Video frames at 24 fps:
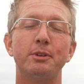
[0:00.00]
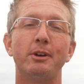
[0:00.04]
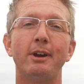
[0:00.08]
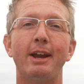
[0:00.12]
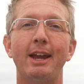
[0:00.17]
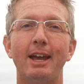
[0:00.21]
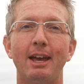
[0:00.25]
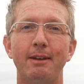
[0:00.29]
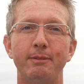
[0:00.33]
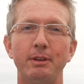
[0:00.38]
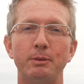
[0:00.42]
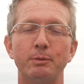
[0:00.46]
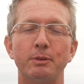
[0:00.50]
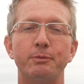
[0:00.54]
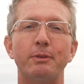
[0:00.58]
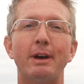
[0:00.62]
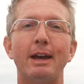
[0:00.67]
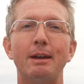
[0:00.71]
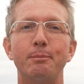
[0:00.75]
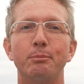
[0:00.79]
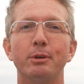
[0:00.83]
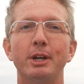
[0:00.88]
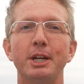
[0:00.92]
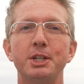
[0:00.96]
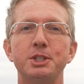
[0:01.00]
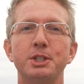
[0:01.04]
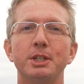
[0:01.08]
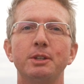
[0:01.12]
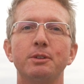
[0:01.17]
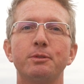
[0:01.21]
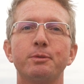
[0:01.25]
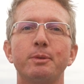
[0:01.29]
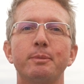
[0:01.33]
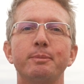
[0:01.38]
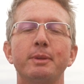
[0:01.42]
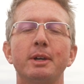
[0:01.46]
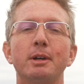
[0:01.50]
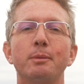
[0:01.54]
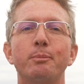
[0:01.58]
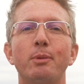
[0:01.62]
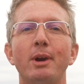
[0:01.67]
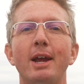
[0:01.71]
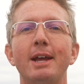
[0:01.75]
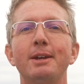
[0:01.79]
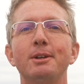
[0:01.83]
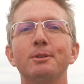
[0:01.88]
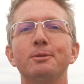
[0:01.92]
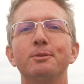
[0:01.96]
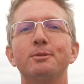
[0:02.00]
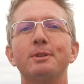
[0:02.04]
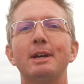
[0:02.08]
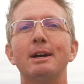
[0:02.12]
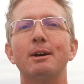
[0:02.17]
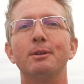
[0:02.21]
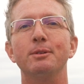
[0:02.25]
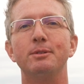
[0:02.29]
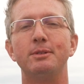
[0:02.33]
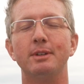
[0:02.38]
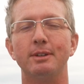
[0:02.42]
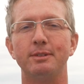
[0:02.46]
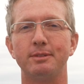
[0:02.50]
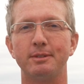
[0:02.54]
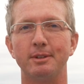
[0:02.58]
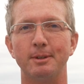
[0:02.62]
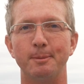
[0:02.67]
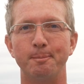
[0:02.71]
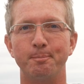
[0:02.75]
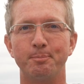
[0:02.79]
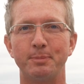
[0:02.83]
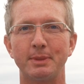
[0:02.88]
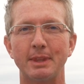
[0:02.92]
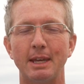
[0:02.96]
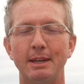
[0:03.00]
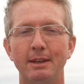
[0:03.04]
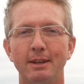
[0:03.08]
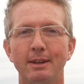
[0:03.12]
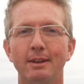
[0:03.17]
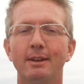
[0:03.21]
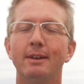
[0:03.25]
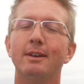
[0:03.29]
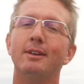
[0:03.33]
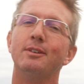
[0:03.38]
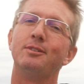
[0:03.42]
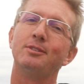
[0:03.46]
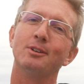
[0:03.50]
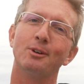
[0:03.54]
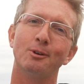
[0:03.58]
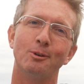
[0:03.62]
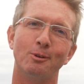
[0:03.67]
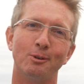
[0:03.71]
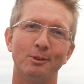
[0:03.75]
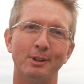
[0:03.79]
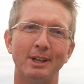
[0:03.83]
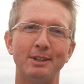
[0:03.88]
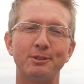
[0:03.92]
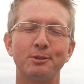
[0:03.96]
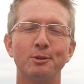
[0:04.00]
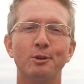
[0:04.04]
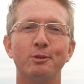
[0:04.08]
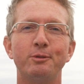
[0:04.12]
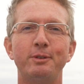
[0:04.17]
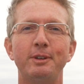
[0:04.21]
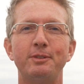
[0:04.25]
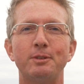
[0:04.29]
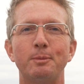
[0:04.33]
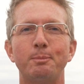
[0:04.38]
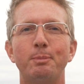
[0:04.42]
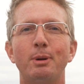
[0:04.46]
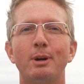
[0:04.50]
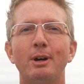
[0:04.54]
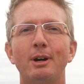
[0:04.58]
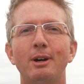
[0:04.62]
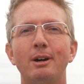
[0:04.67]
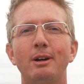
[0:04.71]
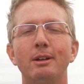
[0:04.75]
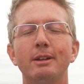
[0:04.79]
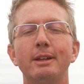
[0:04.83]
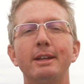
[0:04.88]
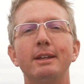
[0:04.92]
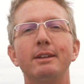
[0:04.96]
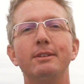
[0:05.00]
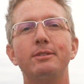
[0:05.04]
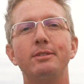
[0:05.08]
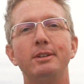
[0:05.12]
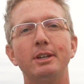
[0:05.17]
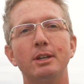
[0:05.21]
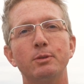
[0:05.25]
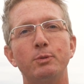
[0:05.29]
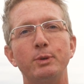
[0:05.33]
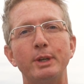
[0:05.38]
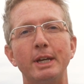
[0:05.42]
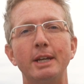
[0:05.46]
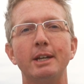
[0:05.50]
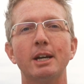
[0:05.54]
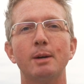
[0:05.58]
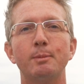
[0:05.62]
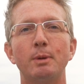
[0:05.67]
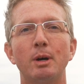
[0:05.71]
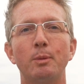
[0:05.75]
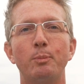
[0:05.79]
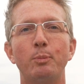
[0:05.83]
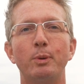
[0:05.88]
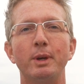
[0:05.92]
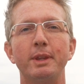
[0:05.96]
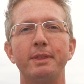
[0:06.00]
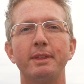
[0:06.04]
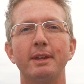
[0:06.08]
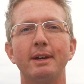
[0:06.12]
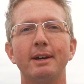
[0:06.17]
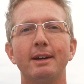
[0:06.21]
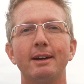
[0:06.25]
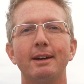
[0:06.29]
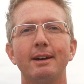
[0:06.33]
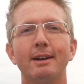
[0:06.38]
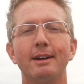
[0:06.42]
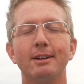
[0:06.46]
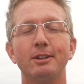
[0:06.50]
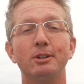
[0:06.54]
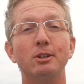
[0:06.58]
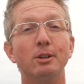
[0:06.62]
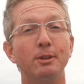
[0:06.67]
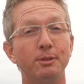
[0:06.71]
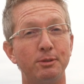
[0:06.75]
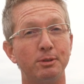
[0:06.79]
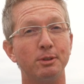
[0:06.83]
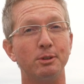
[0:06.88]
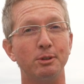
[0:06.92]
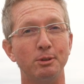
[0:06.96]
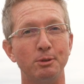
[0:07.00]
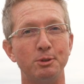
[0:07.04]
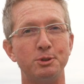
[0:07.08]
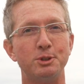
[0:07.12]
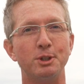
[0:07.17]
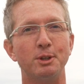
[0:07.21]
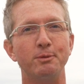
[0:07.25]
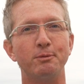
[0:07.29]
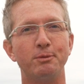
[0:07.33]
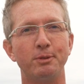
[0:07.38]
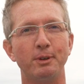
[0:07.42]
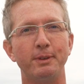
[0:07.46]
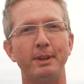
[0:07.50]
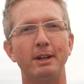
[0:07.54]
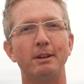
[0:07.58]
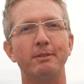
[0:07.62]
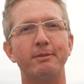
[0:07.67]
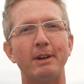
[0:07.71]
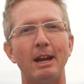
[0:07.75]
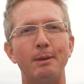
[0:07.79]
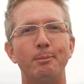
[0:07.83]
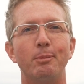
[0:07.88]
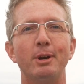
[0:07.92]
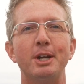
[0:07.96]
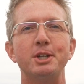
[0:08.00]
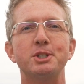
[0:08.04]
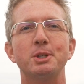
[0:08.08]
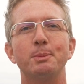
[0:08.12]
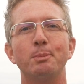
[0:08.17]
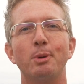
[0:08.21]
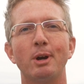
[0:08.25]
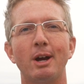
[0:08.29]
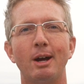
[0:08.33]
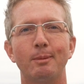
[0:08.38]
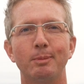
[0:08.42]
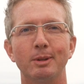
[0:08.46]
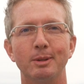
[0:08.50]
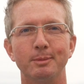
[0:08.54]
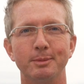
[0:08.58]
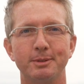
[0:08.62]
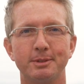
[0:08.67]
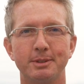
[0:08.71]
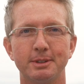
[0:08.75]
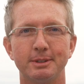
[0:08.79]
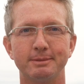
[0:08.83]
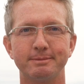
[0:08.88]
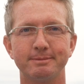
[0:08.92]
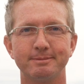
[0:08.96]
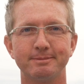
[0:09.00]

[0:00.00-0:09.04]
they're having with vibrations from their brand new sound system. So let's go visit Paul and see if we can come up with a good solution for their vibration problems.